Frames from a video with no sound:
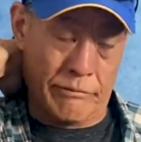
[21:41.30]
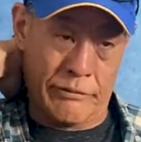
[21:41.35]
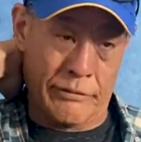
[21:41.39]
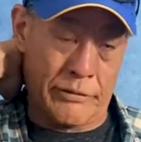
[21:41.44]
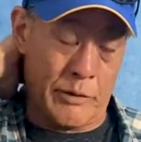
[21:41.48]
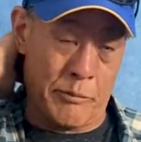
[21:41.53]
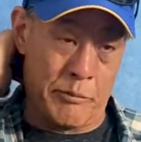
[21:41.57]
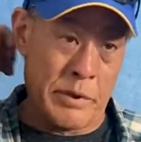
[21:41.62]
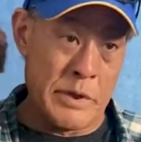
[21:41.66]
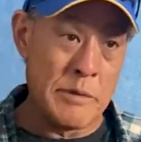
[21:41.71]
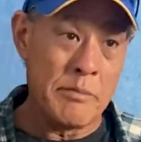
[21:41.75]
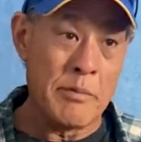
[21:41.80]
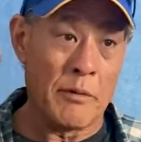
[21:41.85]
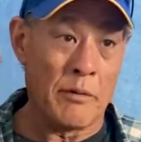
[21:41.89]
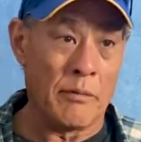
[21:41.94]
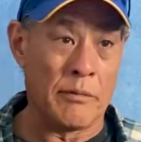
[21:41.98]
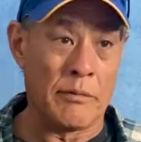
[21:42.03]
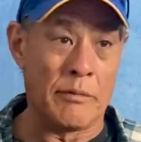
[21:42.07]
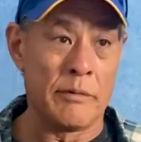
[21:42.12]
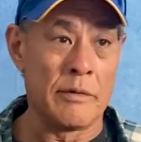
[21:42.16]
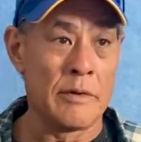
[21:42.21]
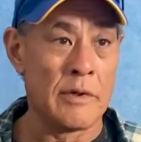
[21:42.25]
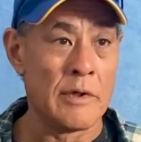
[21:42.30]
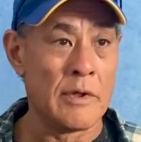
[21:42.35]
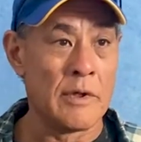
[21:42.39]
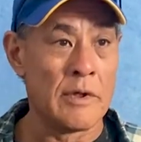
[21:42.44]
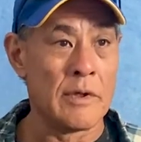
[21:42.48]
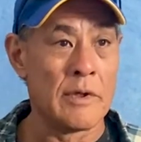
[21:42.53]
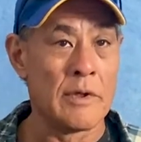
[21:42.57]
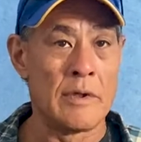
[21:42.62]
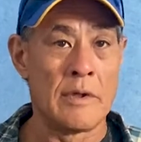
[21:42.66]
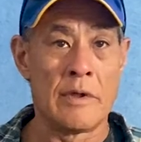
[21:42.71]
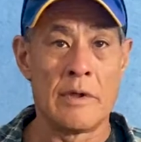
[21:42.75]
The people,
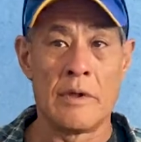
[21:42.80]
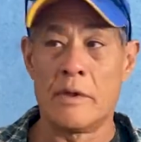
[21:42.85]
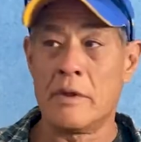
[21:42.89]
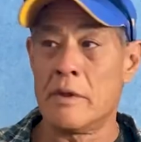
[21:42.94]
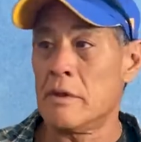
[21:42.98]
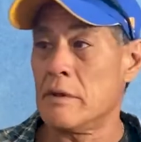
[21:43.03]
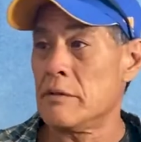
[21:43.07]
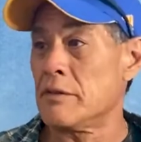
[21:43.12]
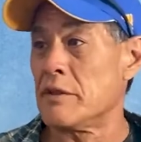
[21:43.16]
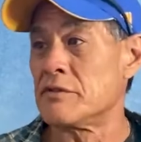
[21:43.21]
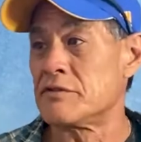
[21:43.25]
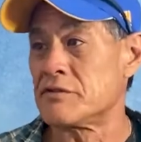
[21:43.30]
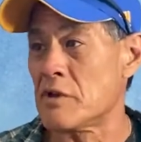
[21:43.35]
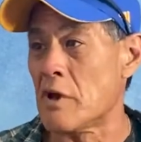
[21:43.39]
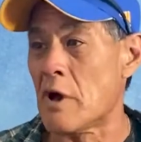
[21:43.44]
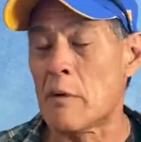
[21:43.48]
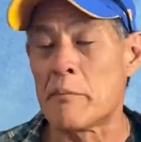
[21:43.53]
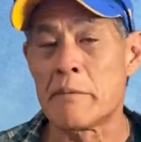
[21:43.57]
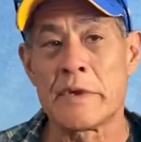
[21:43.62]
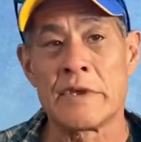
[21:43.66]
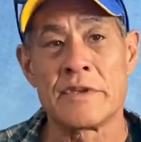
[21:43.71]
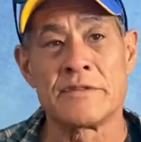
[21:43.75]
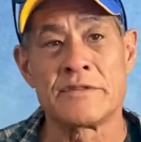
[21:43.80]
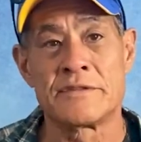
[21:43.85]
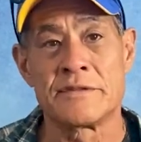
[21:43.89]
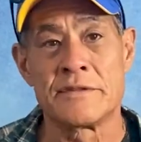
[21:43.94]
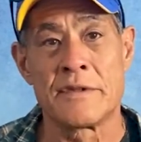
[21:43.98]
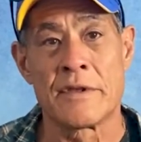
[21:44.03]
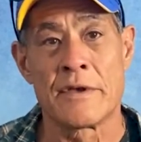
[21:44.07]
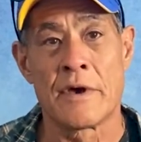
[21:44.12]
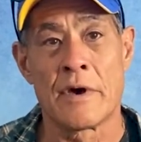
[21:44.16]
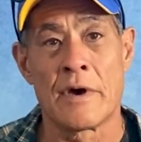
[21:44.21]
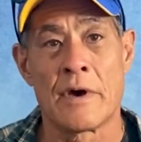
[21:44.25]
the
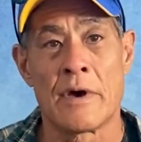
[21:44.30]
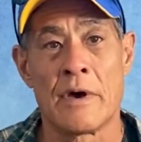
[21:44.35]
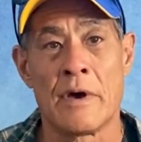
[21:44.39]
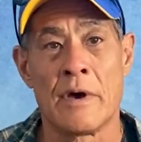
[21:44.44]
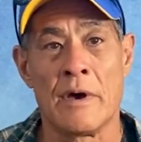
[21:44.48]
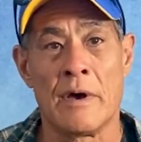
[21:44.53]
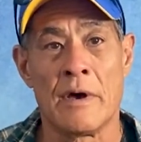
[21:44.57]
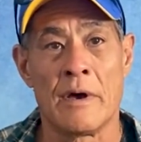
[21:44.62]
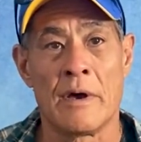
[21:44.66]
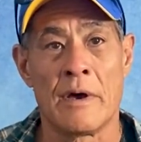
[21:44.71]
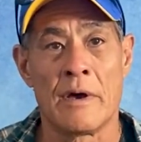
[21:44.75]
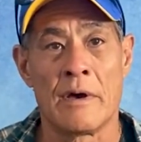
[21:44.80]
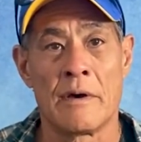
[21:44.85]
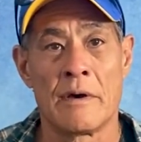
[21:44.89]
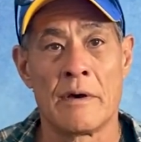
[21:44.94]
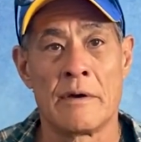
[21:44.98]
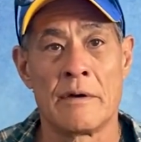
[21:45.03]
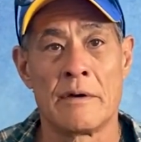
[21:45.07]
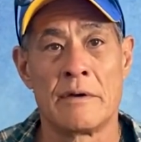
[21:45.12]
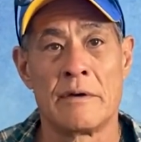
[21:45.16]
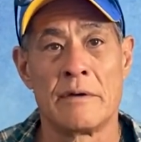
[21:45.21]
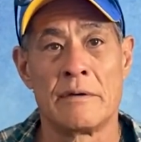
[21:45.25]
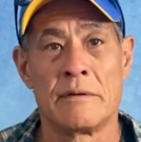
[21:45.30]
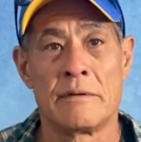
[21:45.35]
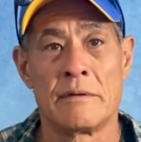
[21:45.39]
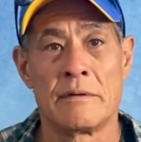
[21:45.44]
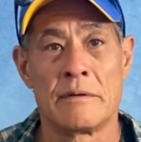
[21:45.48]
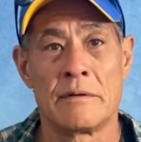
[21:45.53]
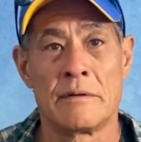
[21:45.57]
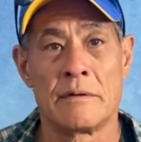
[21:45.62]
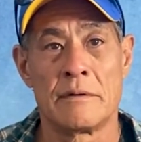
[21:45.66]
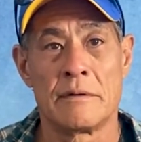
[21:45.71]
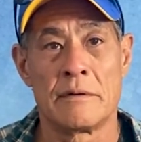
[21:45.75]
zombies, the
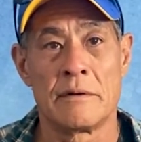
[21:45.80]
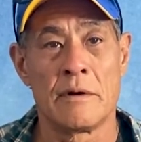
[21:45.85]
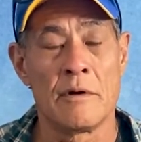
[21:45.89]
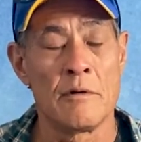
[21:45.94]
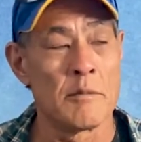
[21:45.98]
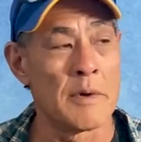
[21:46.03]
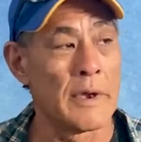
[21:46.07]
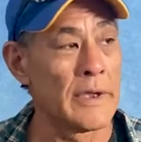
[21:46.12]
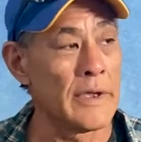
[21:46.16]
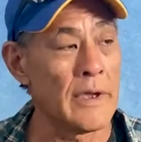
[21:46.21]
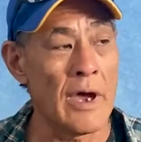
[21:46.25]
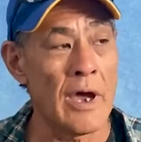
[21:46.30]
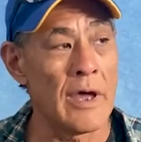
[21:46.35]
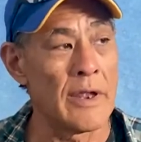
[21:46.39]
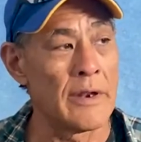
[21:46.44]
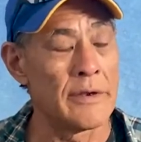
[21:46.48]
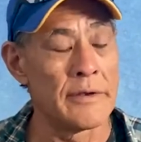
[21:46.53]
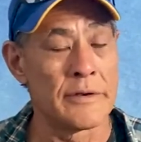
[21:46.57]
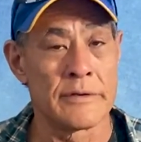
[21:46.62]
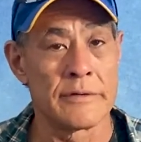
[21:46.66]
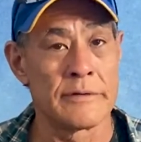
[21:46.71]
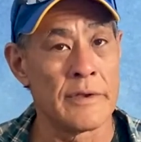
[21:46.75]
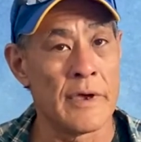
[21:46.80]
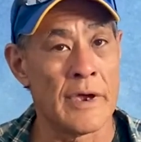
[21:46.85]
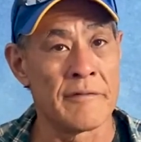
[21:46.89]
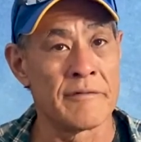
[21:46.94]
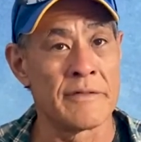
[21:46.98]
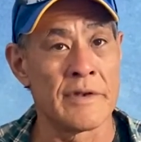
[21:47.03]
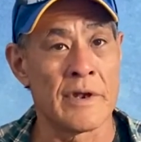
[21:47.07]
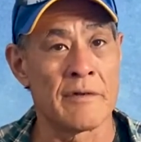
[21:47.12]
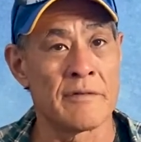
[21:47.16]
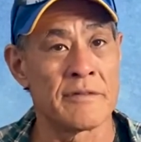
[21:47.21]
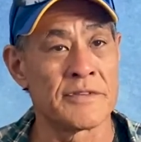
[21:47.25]
oh my God,
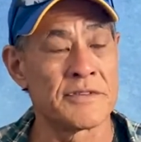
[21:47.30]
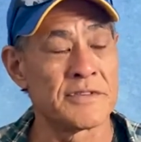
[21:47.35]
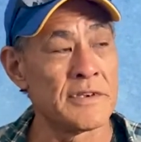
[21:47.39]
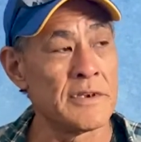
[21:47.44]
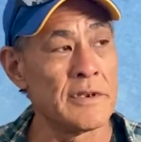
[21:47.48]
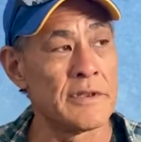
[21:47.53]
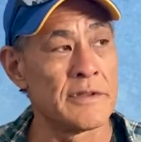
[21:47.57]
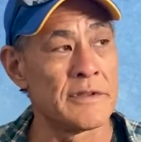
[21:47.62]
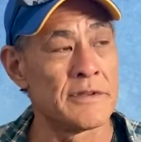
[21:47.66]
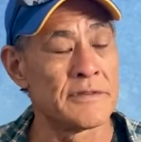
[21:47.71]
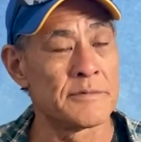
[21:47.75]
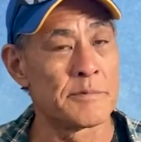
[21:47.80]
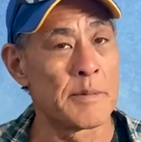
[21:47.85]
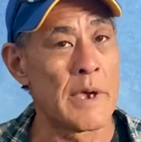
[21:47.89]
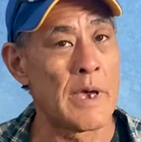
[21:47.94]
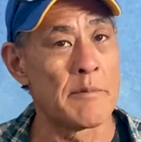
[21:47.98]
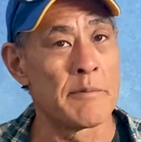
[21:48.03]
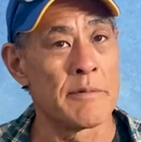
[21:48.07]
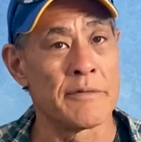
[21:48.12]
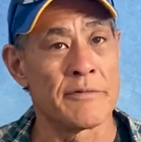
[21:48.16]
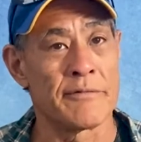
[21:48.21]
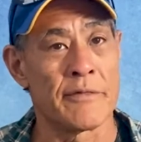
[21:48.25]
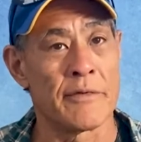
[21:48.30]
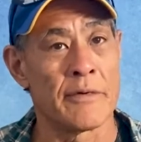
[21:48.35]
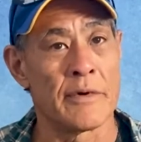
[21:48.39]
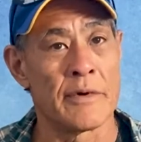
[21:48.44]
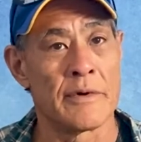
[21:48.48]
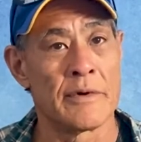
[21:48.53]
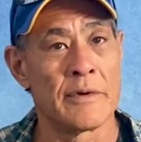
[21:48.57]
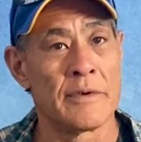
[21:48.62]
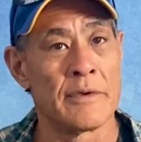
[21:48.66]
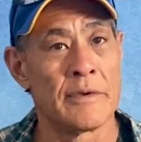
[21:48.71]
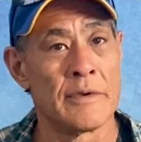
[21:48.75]
I've never seen it this bad before.
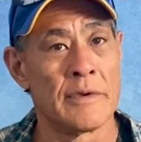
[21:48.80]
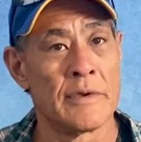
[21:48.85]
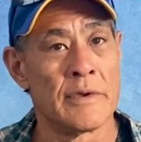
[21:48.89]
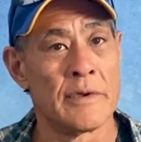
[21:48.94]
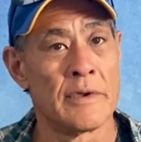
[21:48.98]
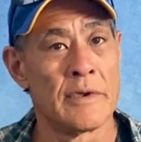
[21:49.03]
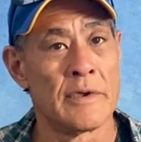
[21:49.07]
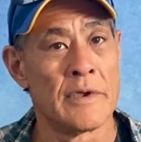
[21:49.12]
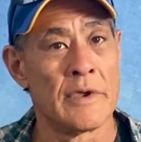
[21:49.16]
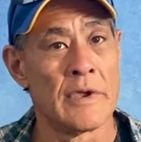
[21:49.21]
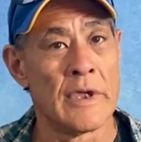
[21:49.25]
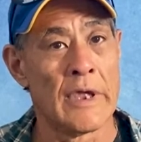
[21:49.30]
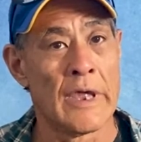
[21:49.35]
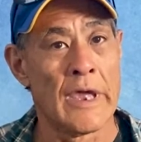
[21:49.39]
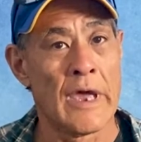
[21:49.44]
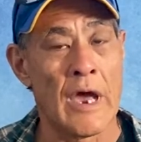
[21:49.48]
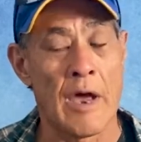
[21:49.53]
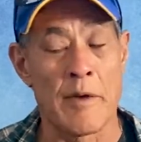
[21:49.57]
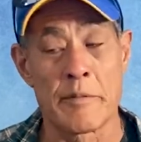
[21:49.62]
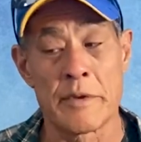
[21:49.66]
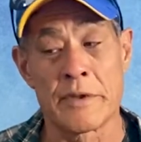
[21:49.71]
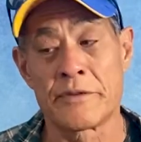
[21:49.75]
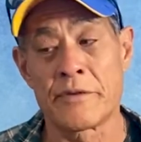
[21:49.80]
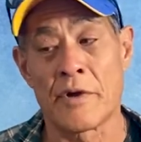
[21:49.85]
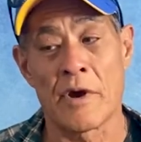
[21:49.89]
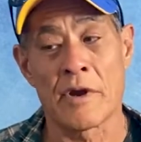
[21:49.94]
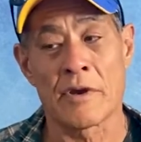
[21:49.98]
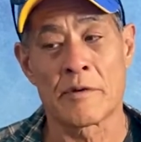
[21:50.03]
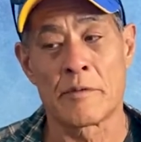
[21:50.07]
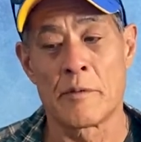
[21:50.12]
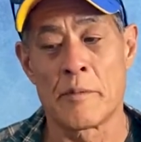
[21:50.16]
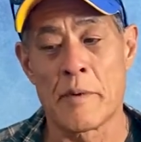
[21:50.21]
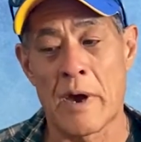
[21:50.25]
I've been
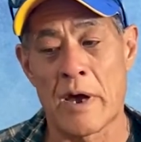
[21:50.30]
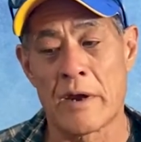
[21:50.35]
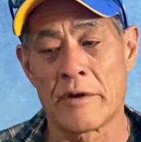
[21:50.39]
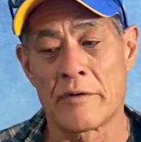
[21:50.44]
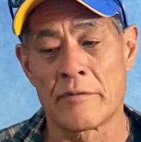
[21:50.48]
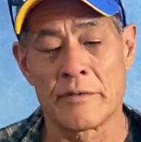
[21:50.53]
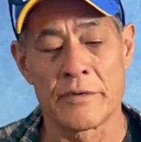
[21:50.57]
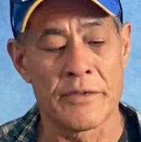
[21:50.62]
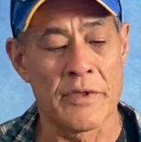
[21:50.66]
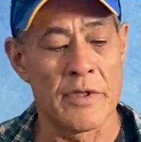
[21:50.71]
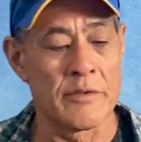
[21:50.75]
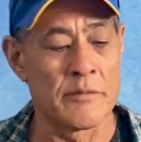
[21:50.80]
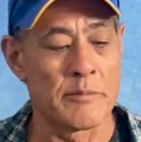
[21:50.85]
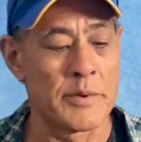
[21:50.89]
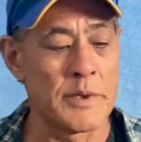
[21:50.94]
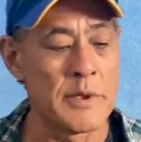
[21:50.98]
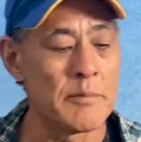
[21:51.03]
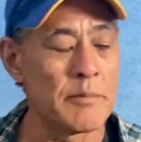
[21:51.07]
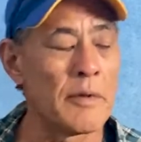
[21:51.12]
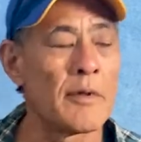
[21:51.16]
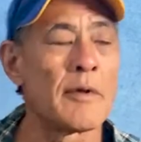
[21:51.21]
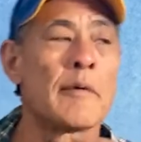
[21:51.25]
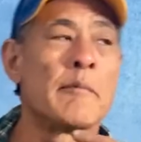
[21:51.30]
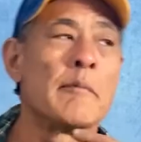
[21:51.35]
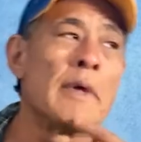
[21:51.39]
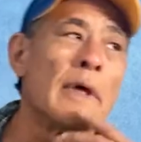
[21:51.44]
talking about it with other people. I'm